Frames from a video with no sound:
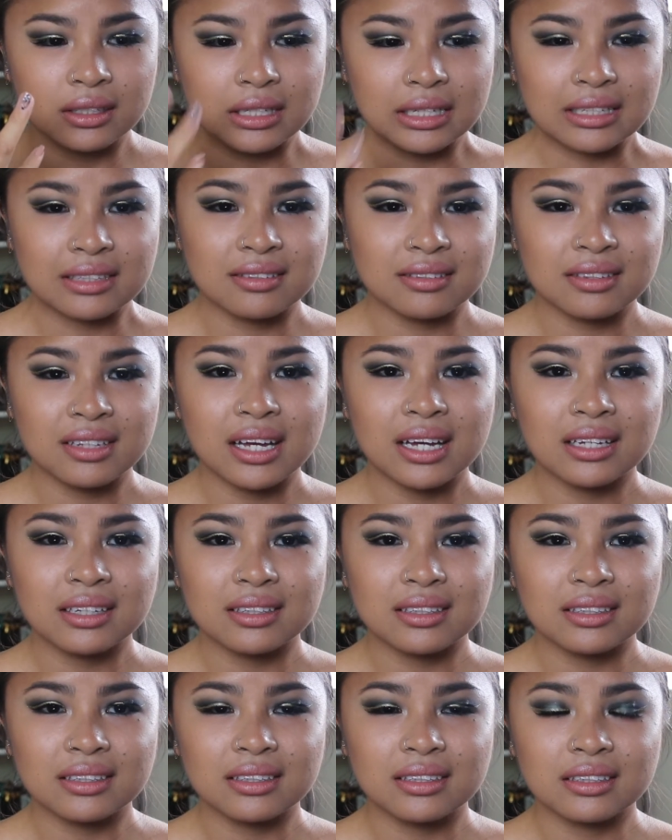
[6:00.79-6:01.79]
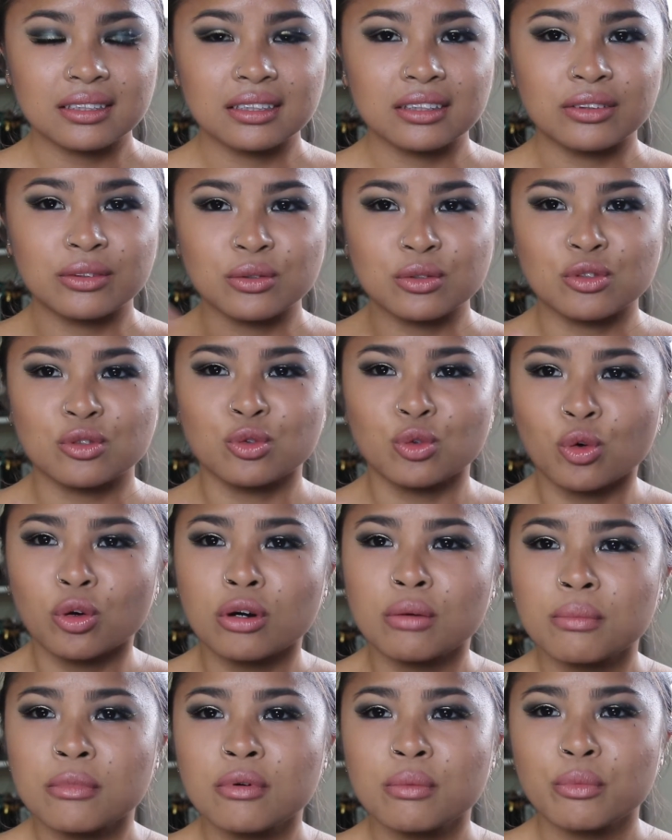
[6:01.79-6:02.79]
It's not those
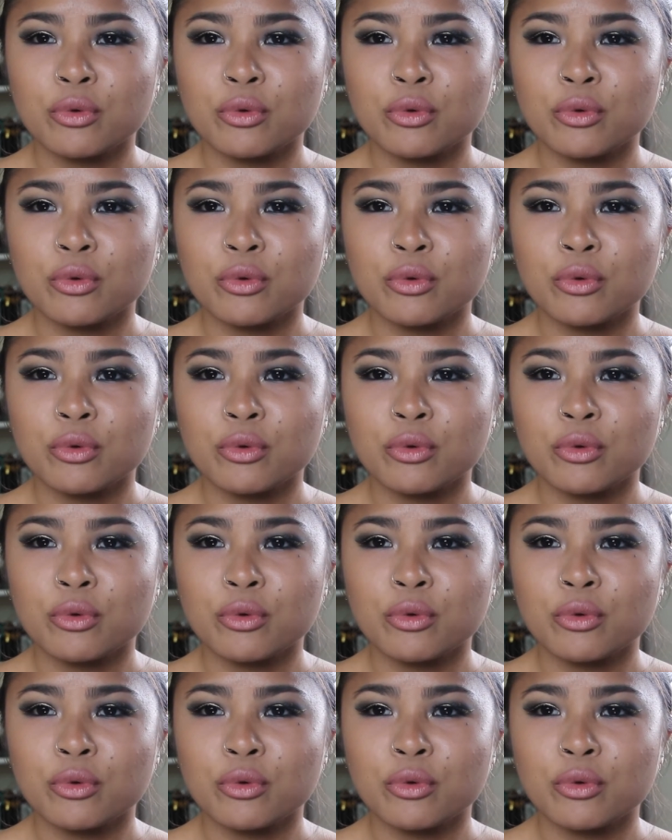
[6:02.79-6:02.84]
normal